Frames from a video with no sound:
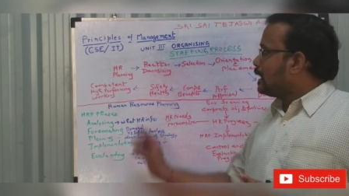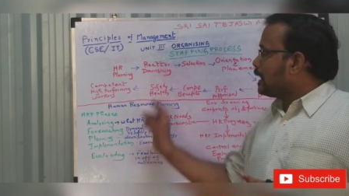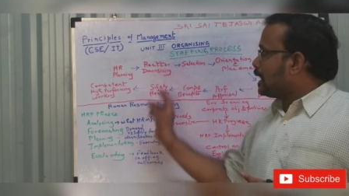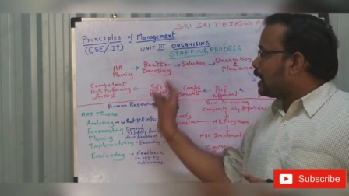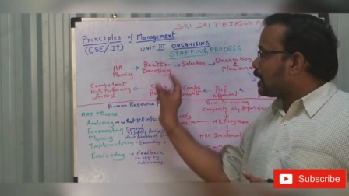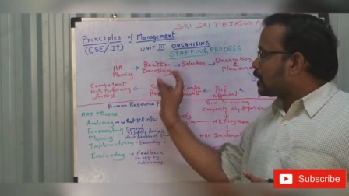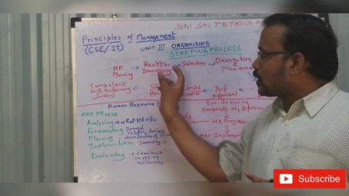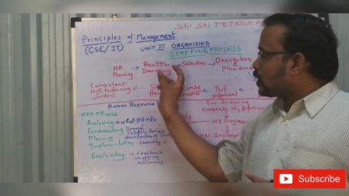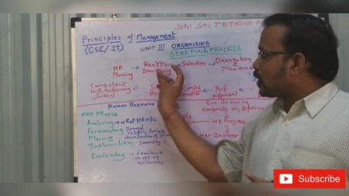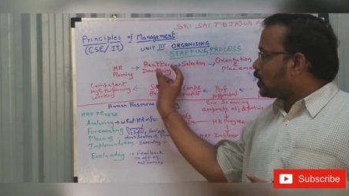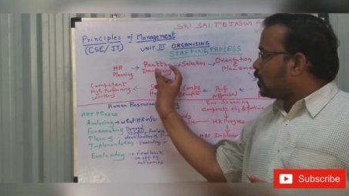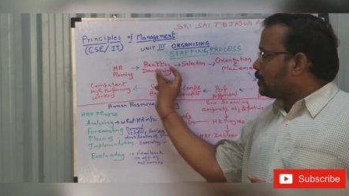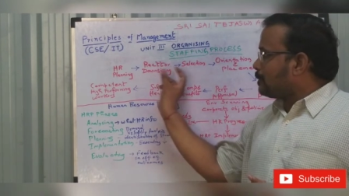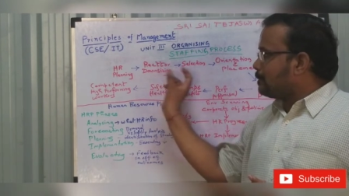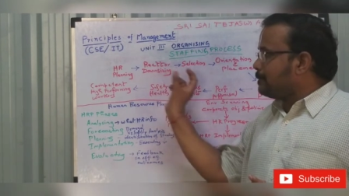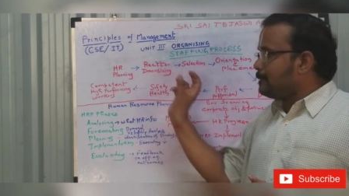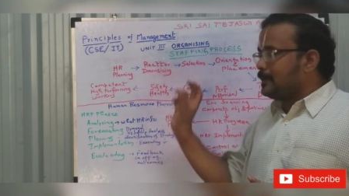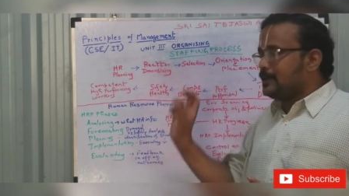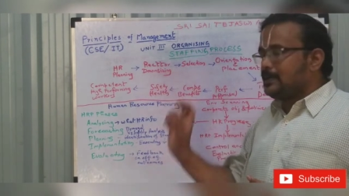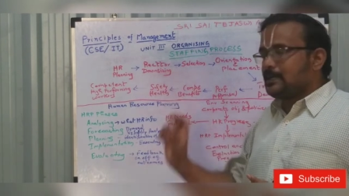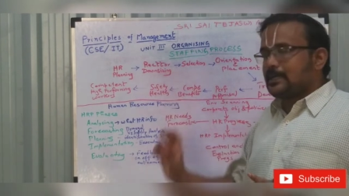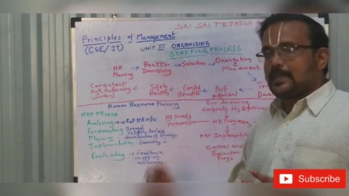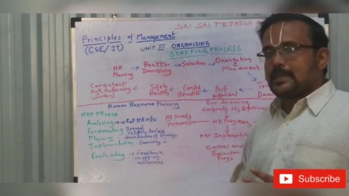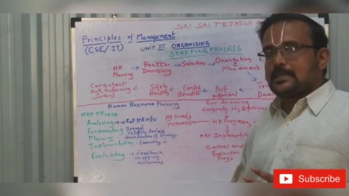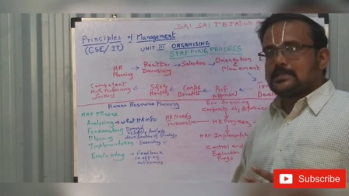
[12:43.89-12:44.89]

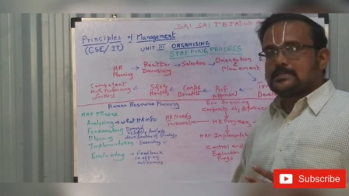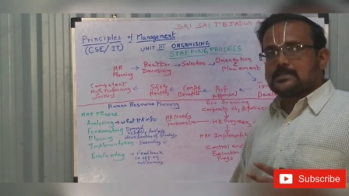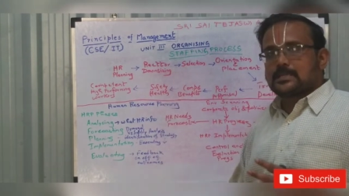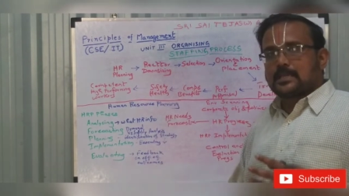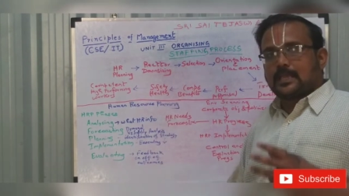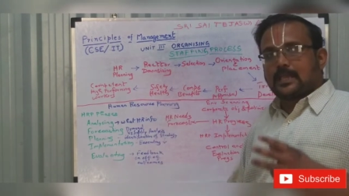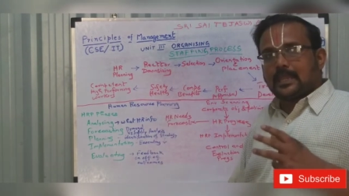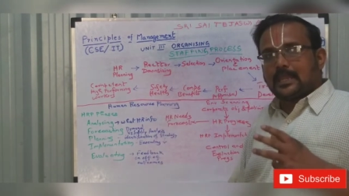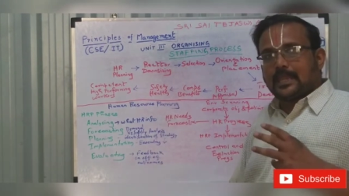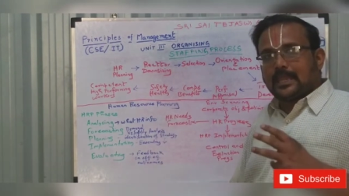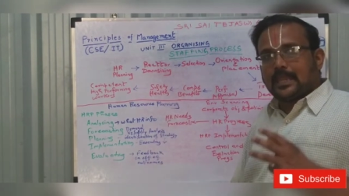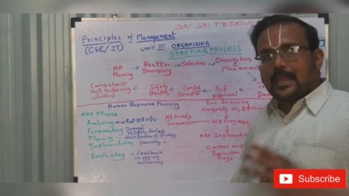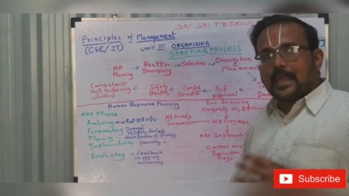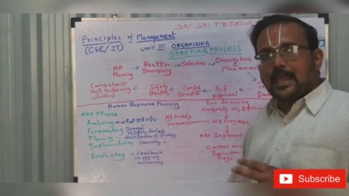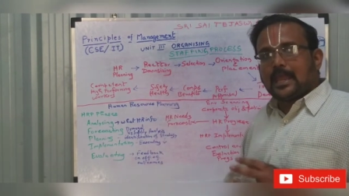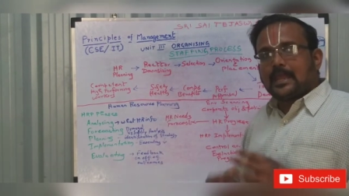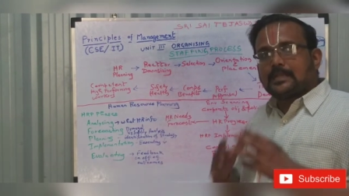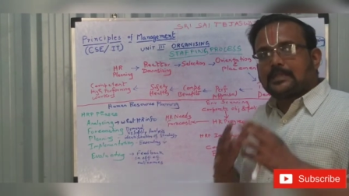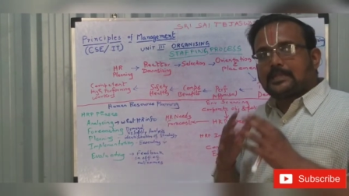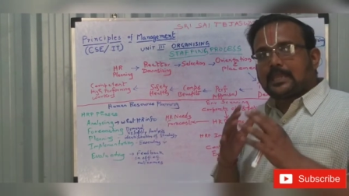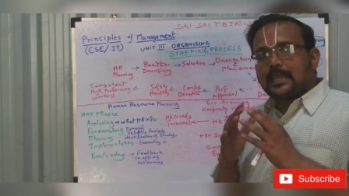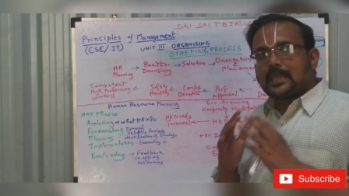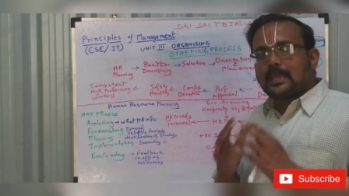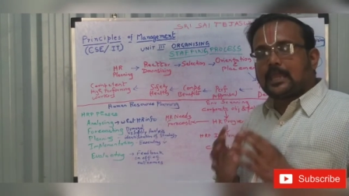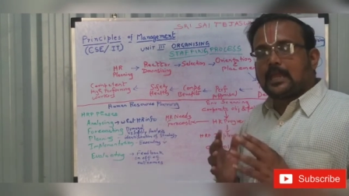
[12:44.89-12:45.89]
Recruitment is
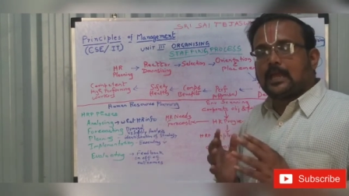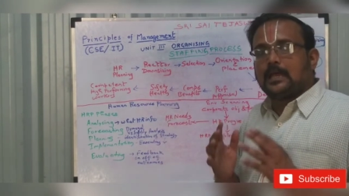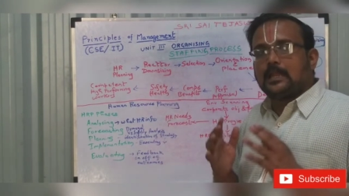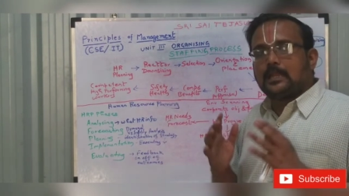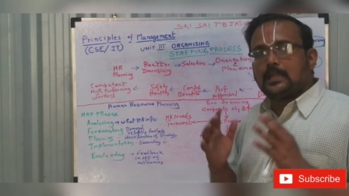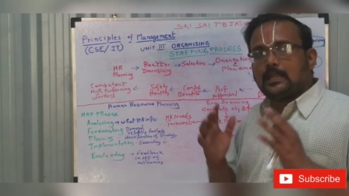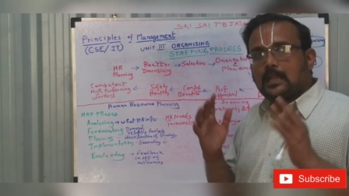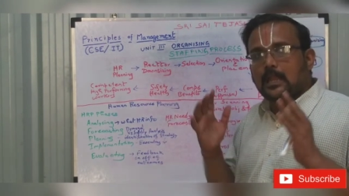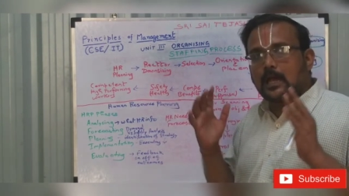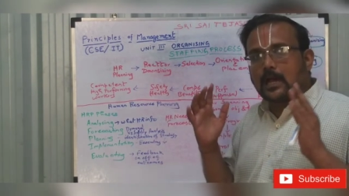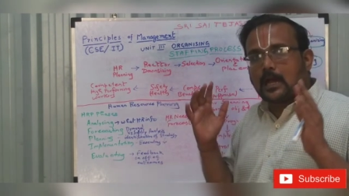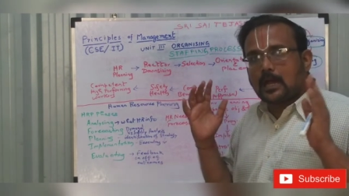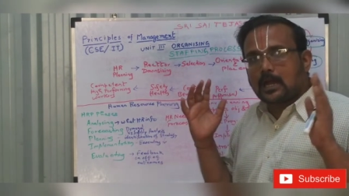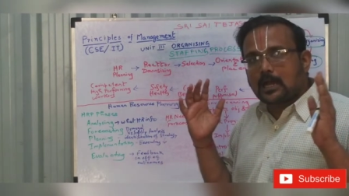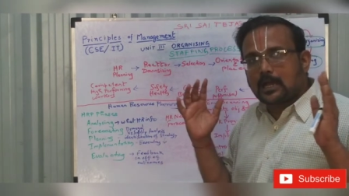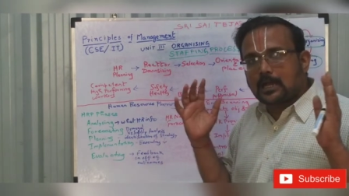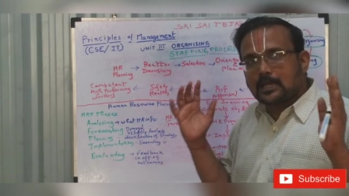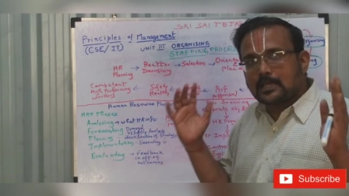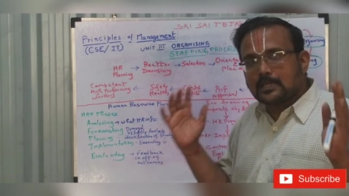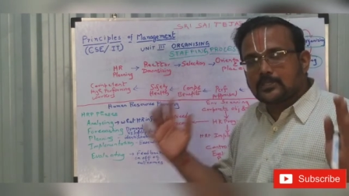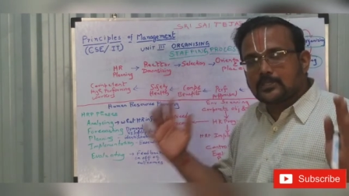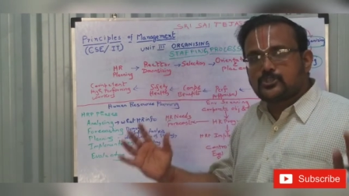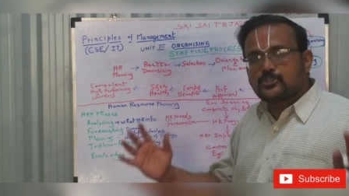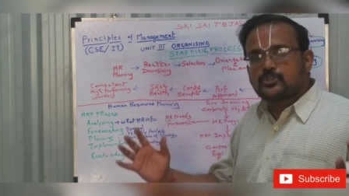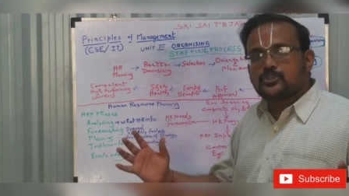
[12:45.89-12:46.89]
creating a
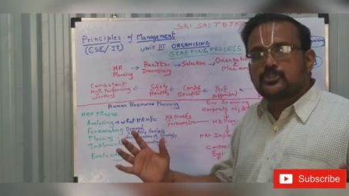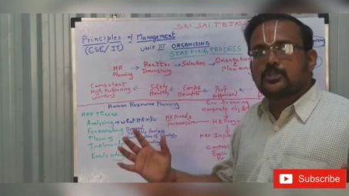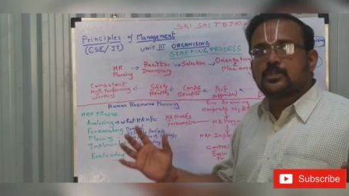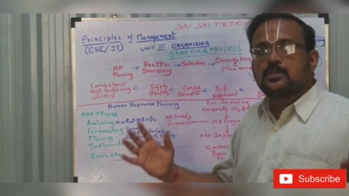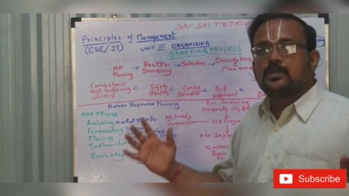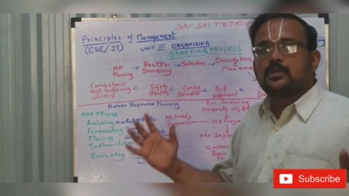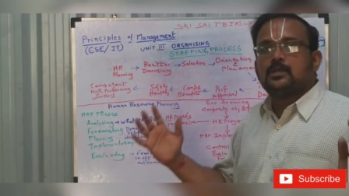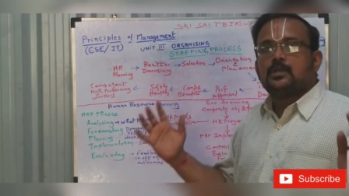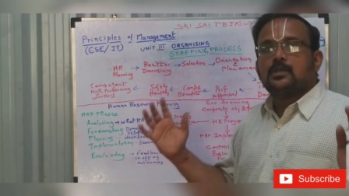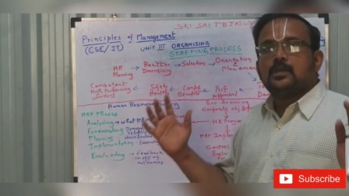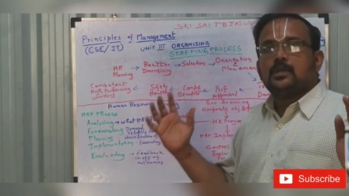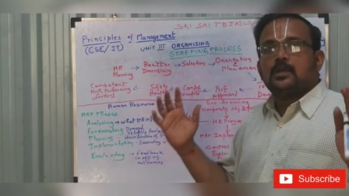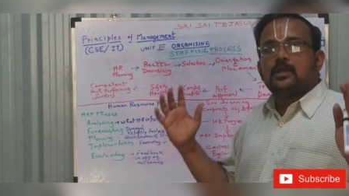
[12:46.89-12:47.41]
large